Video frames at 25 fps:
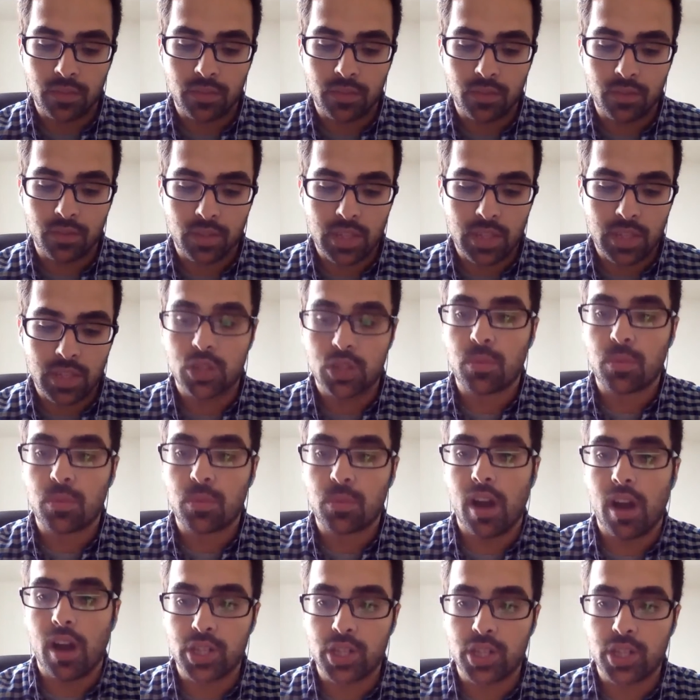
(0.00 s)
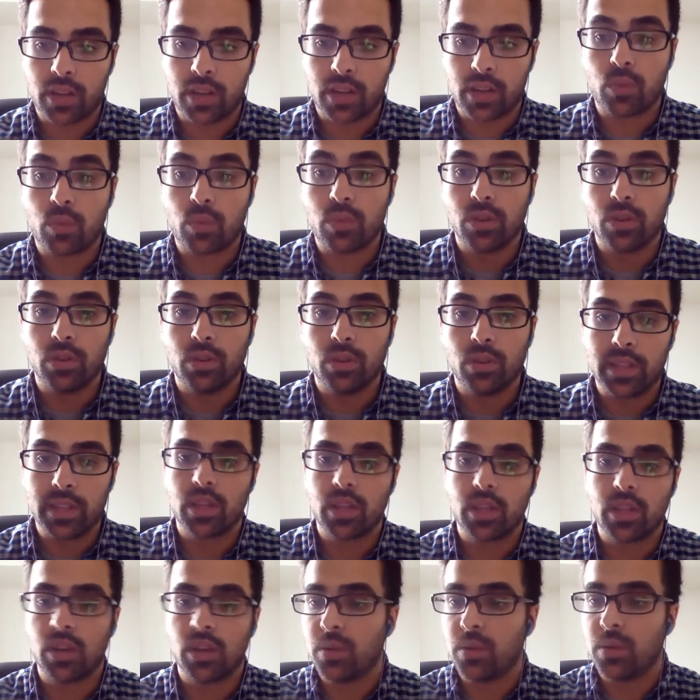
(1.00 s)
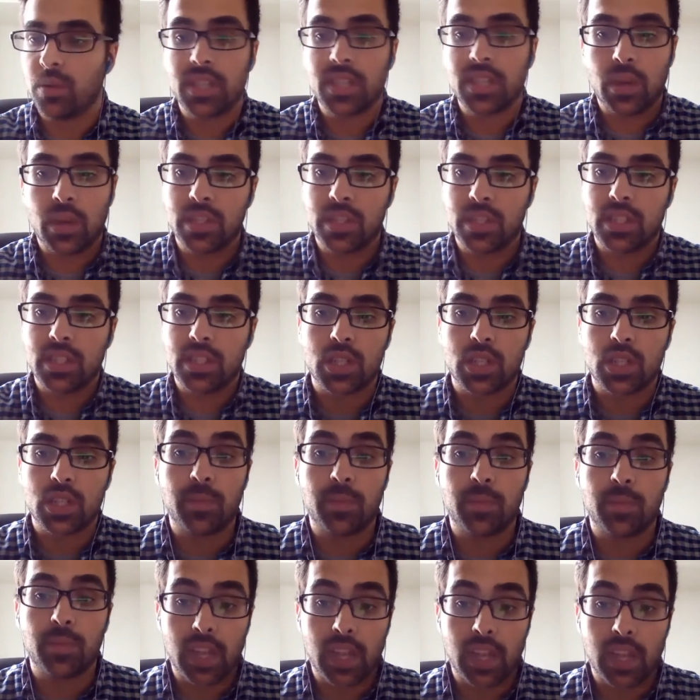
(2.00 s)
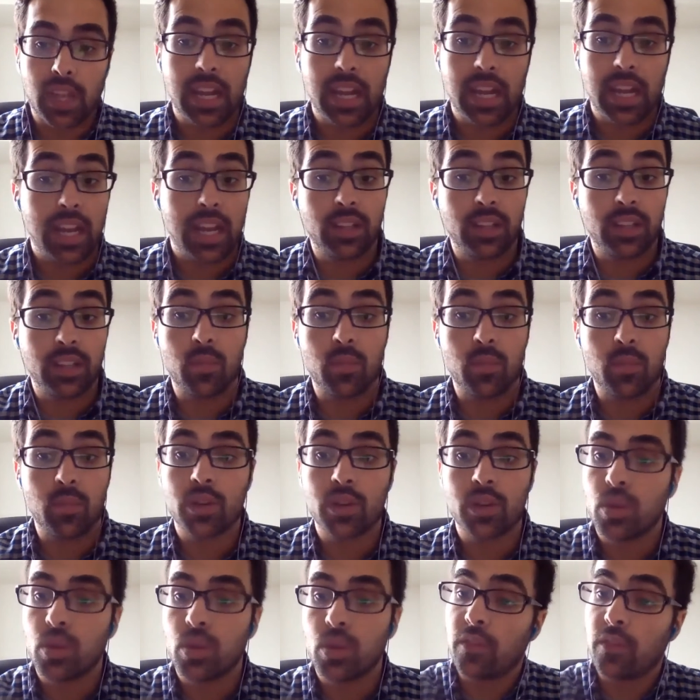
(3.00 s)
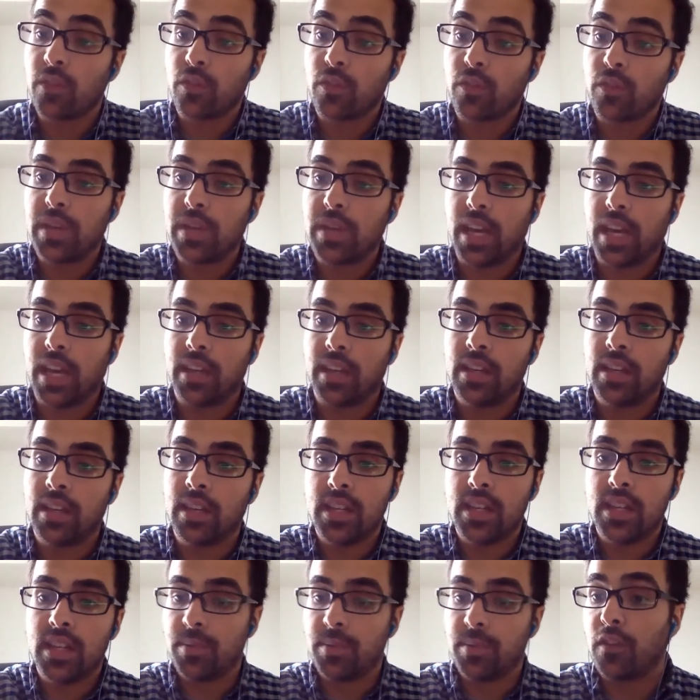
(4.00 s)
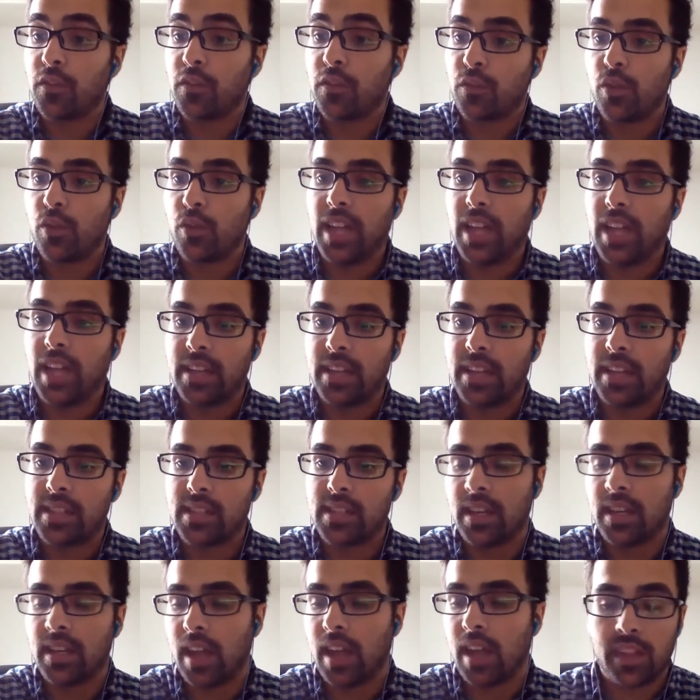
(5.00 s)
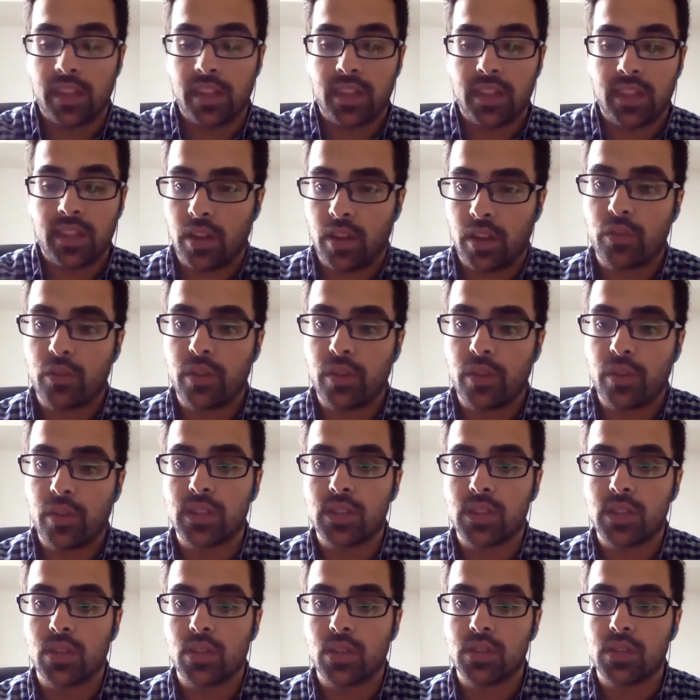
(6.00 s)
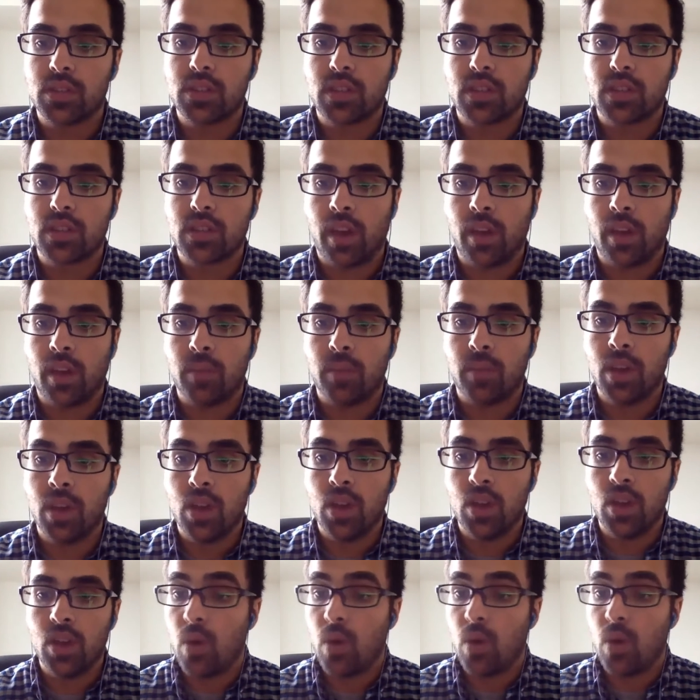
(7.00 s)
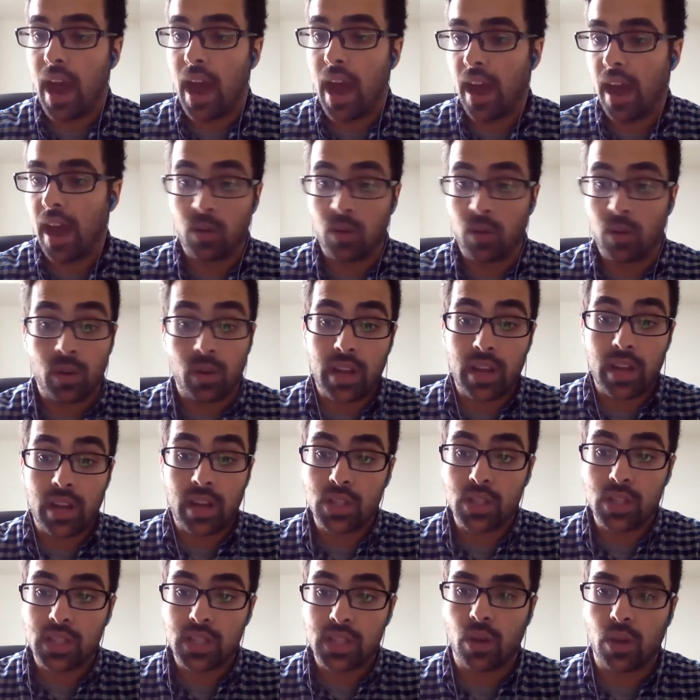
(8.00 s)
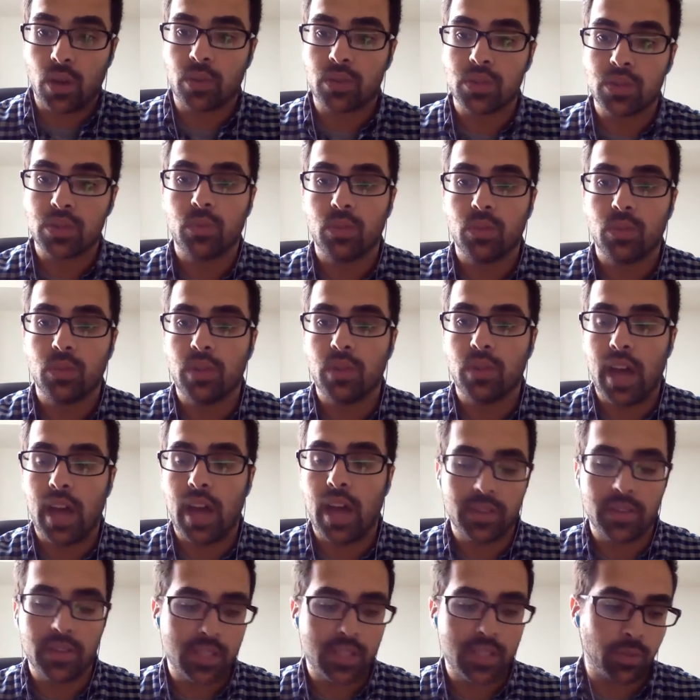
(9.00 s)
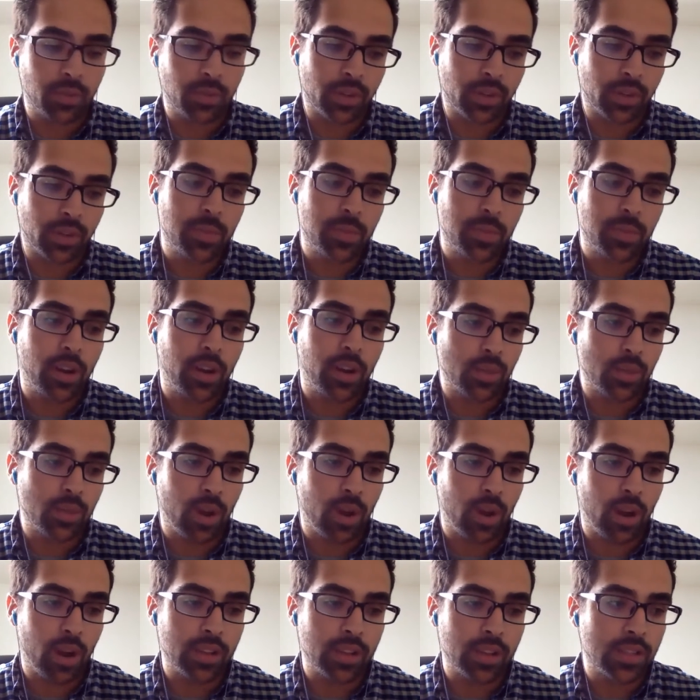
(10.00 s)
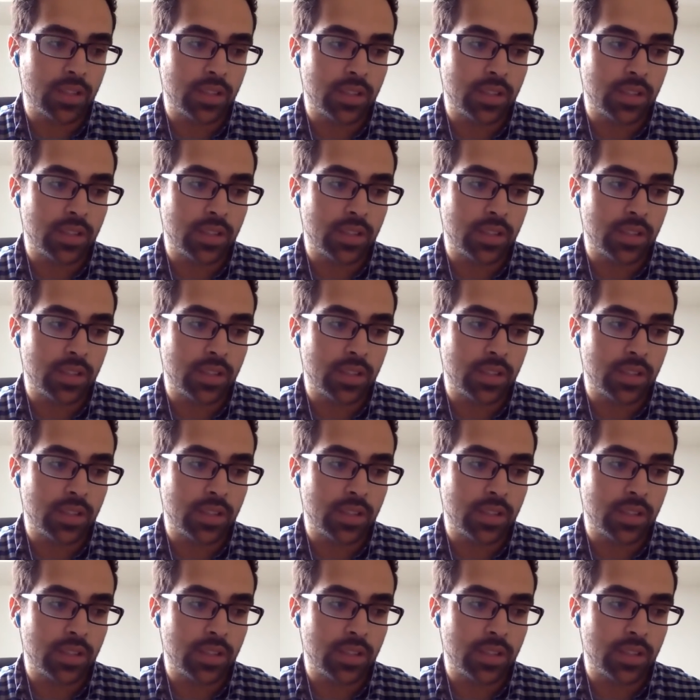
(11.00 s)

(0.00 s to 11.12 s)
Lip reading: each project grew, and so it wasn't just something that I could handle anymore. So it went from being something freelance, and I think a lot of freelancers who have, or agency owners will have a similar experience where it's,